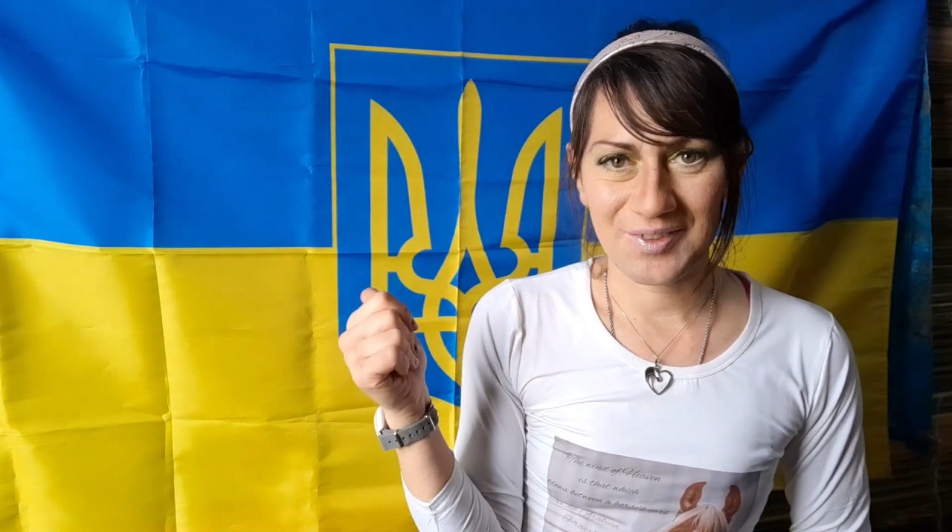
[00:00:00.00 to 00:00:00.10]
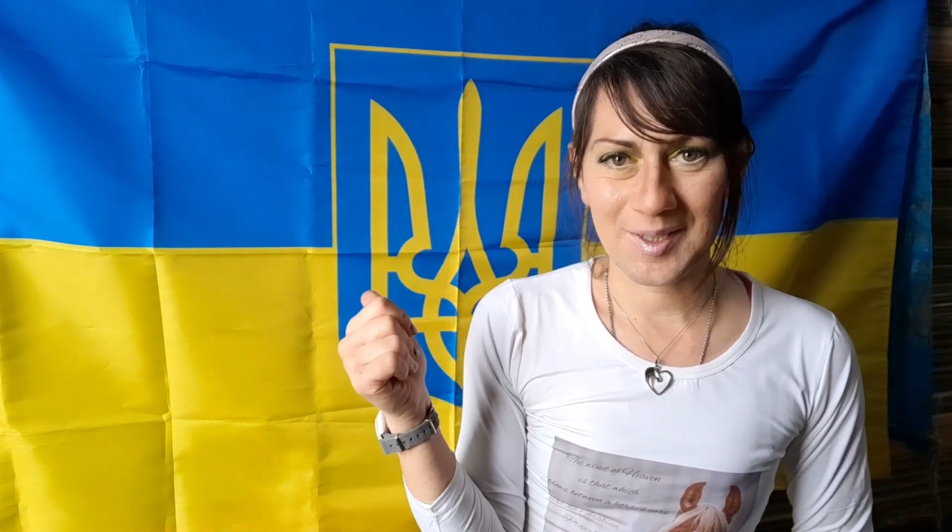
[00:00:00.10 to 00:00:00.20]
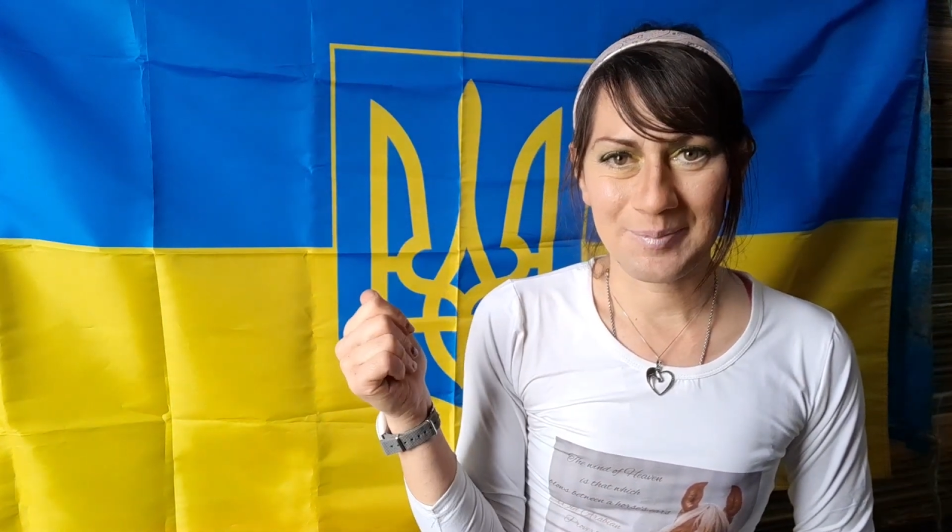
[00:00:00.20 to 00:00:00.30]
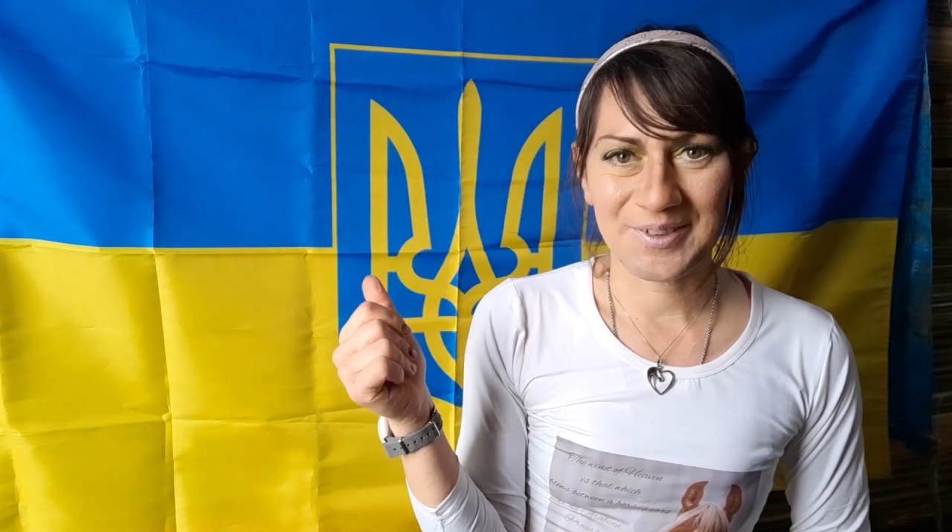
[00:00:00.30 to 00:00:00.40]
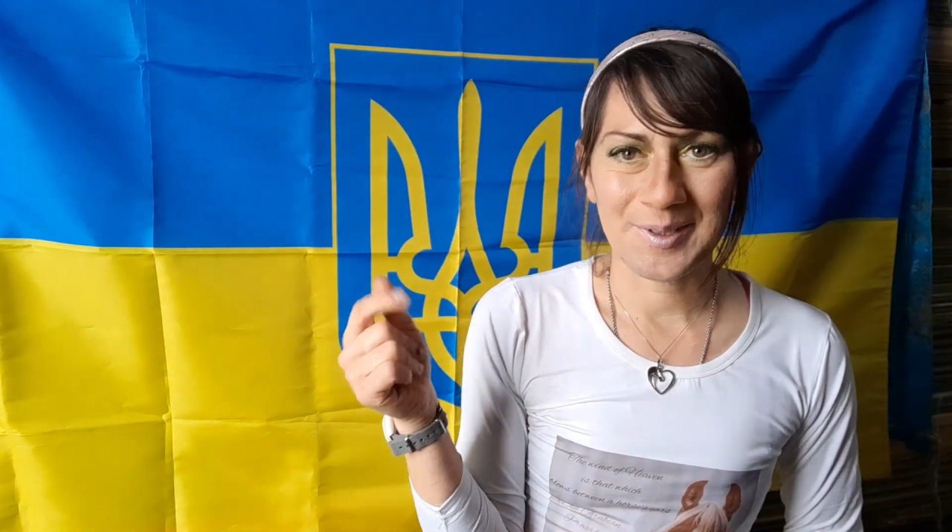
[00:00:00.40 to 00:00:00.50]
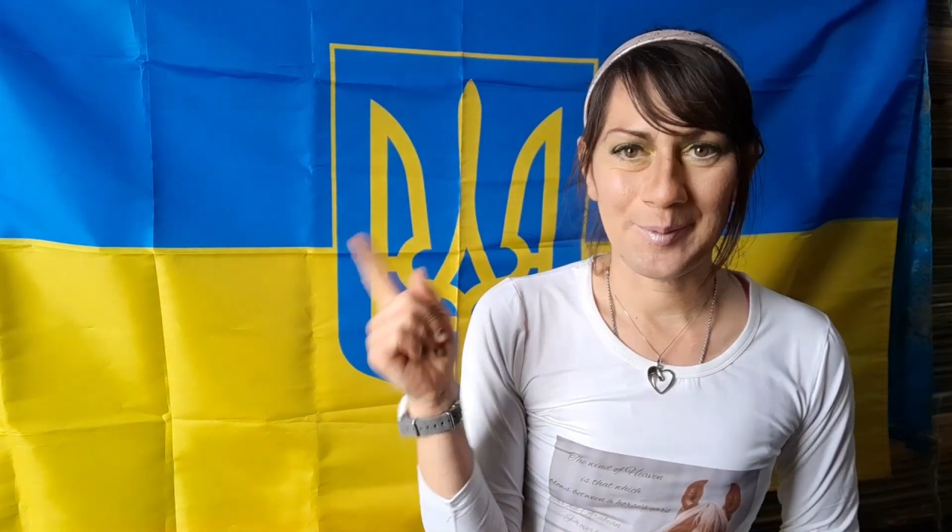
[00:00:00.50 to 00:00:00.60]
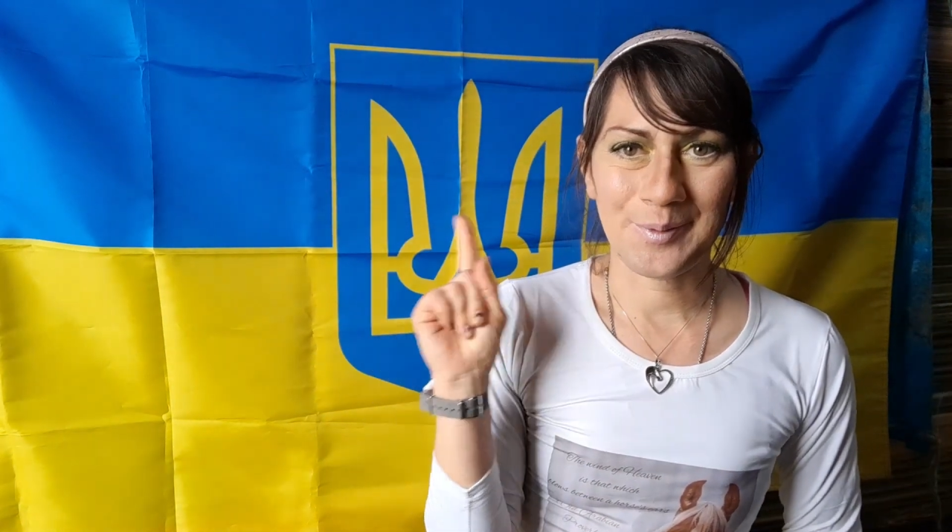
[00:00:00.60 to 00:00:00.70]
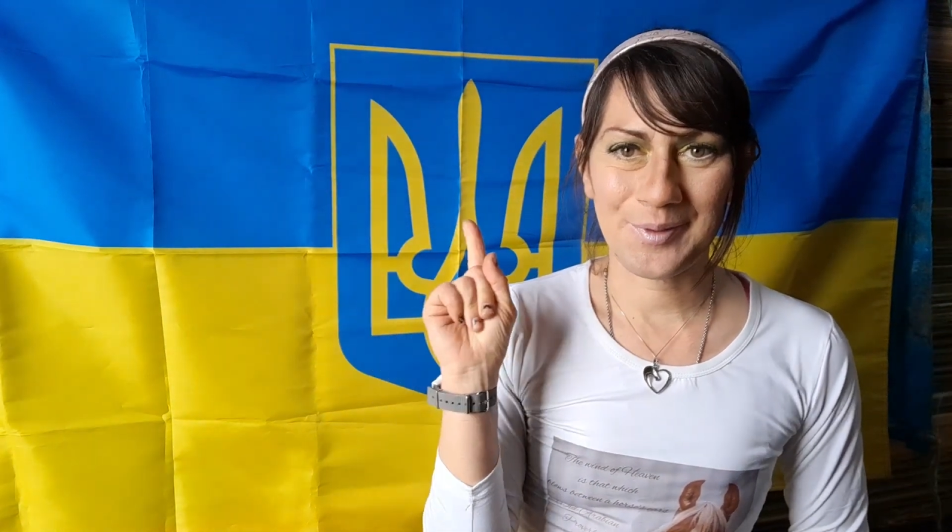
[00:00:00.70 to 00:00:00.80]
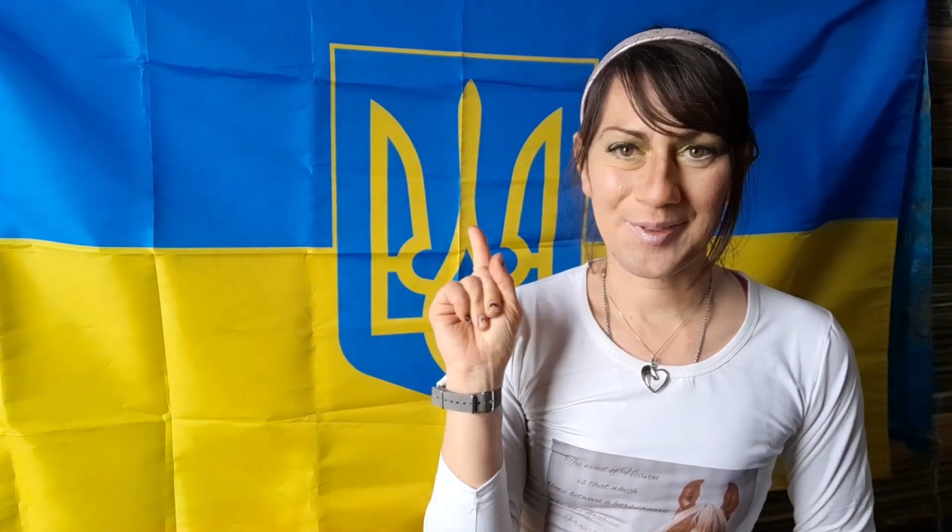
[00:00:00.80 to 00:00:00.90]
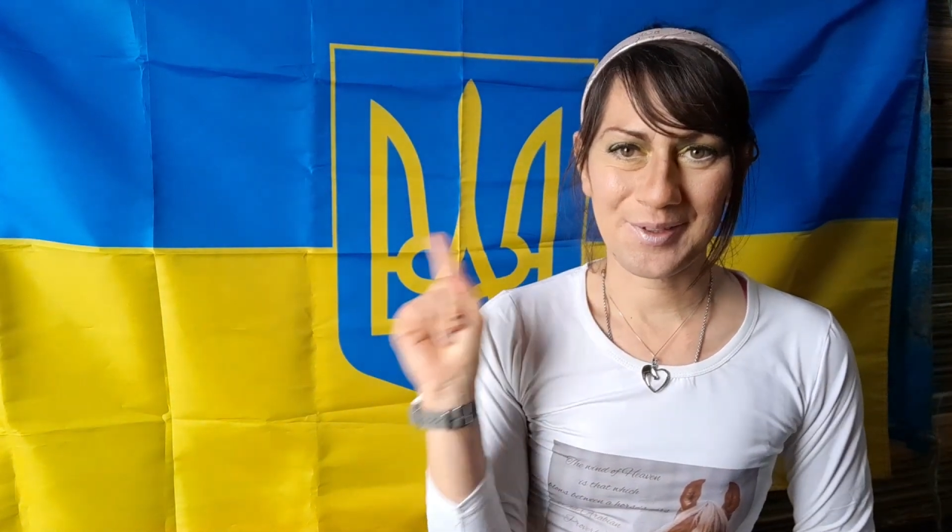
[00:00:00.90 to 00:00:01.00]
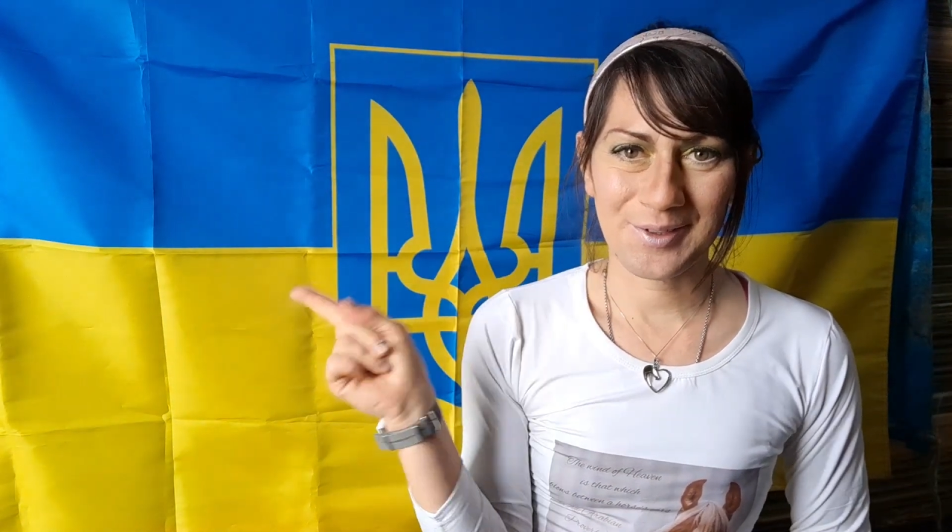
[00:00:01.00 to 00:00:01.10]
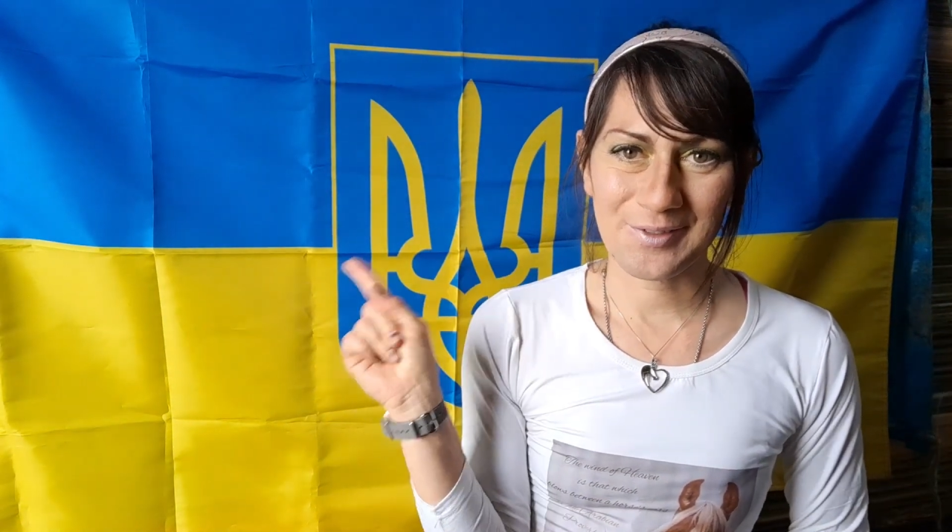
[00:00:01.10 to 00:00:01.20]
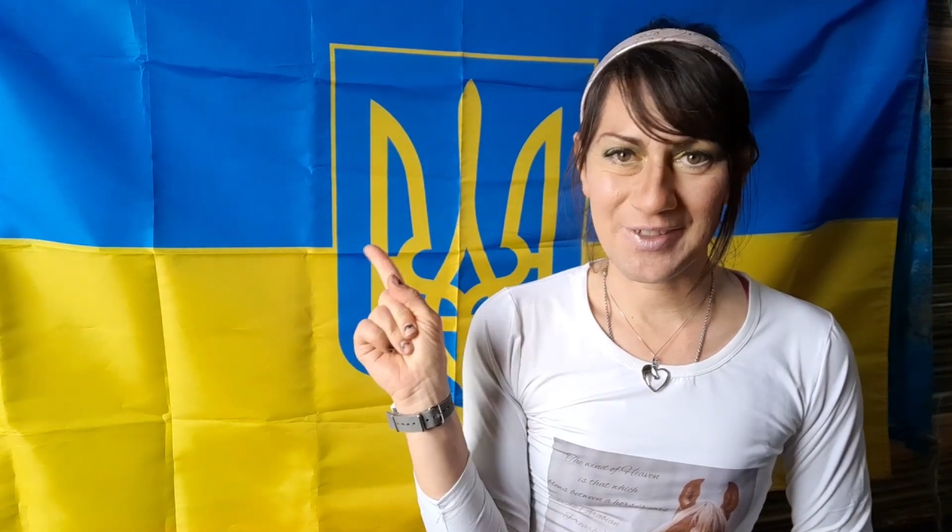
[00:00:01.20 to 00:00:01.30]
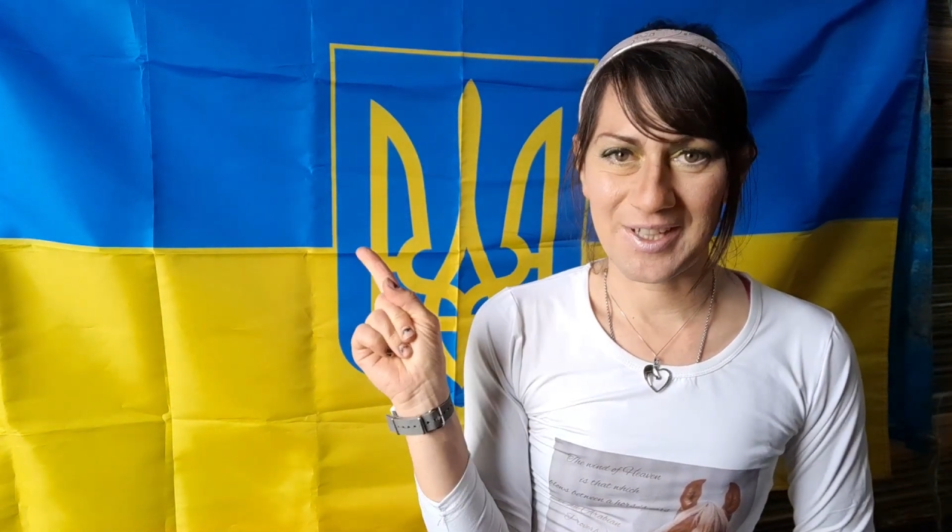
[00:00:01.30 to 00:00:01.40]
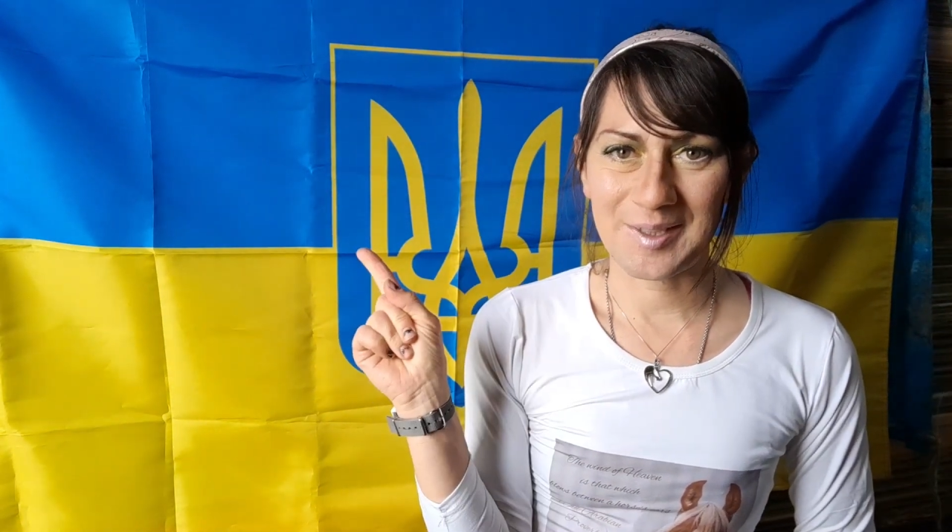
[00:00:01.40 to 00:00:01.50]
flag behind me with the coat
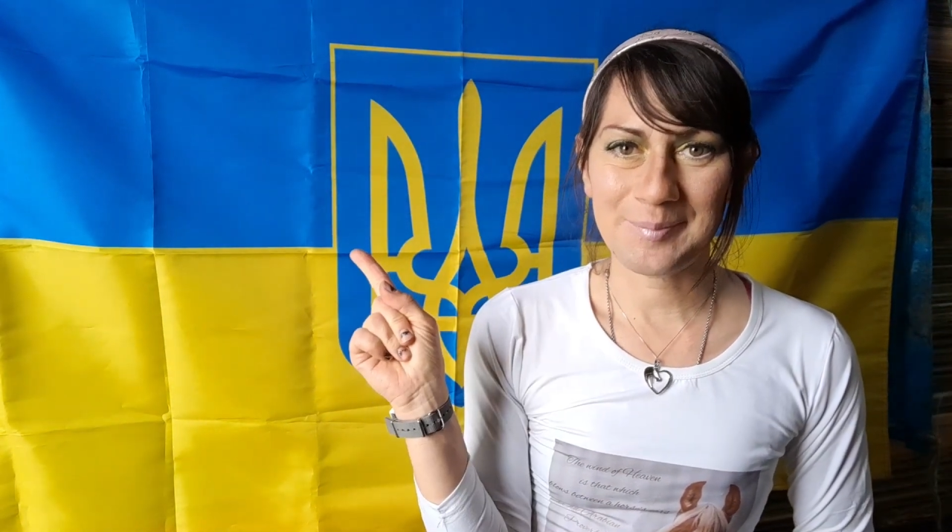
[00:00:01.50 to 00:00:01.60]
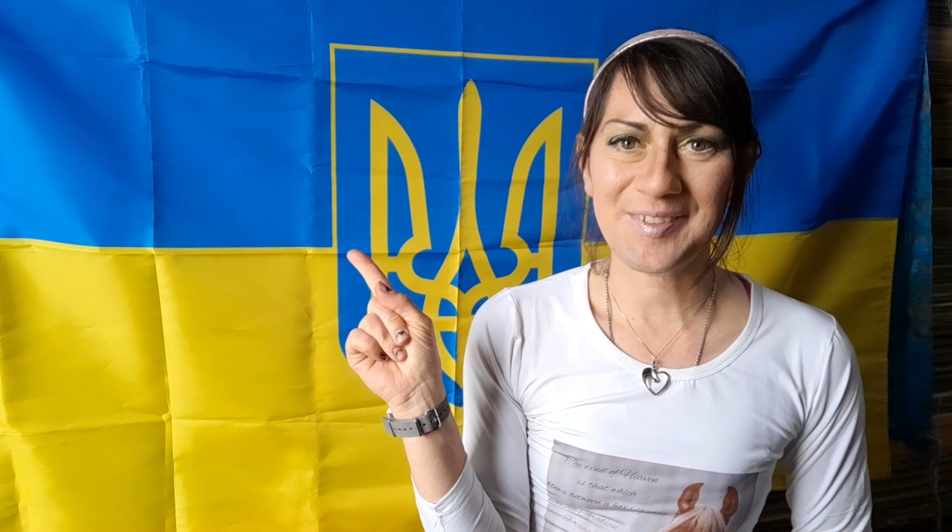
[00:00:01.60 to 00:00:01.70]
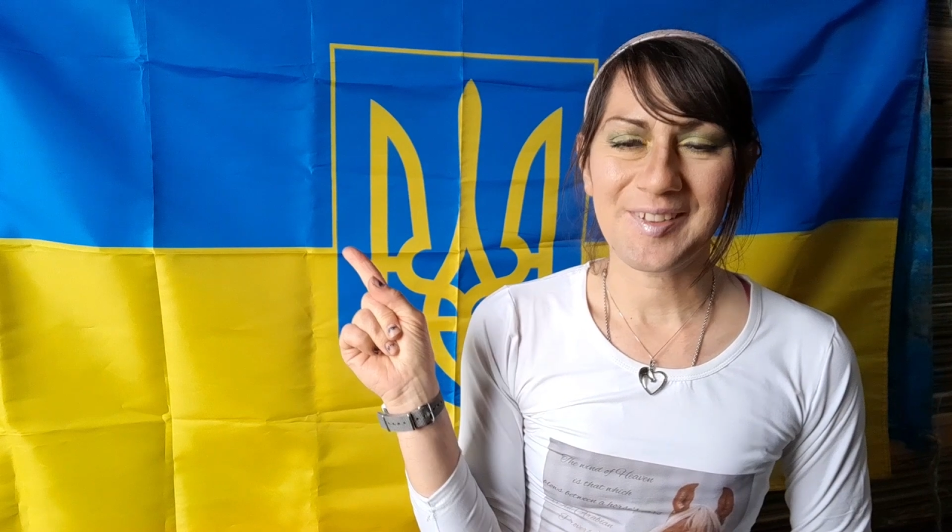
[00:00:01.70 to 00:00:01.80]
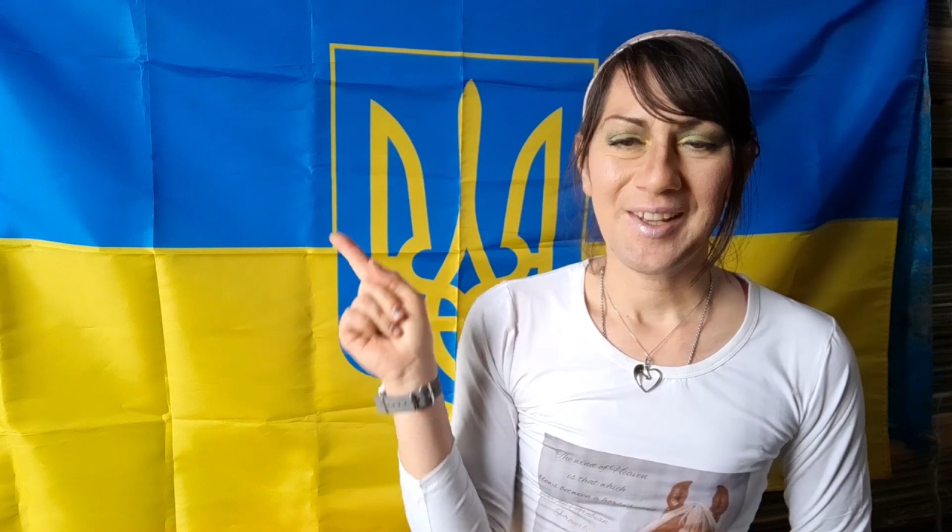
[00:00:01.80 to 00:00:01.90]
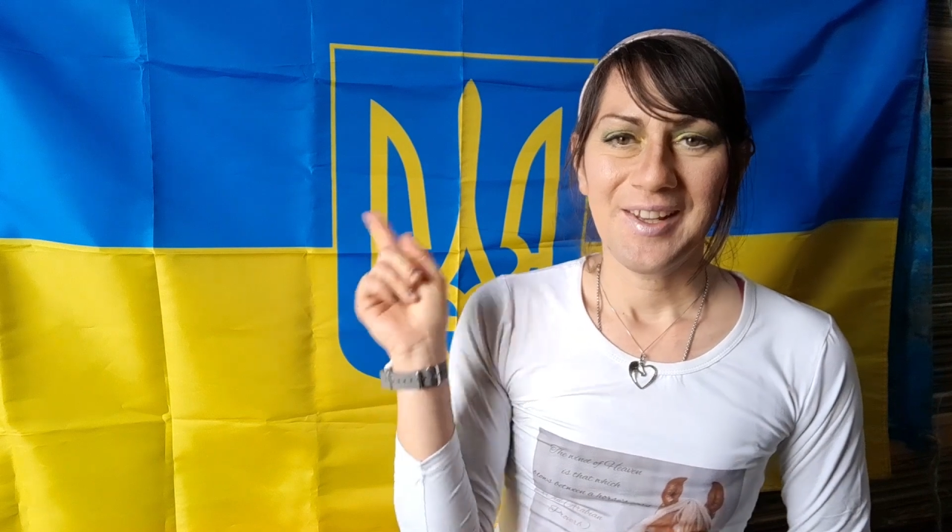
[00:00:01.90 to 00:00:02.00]
of arms.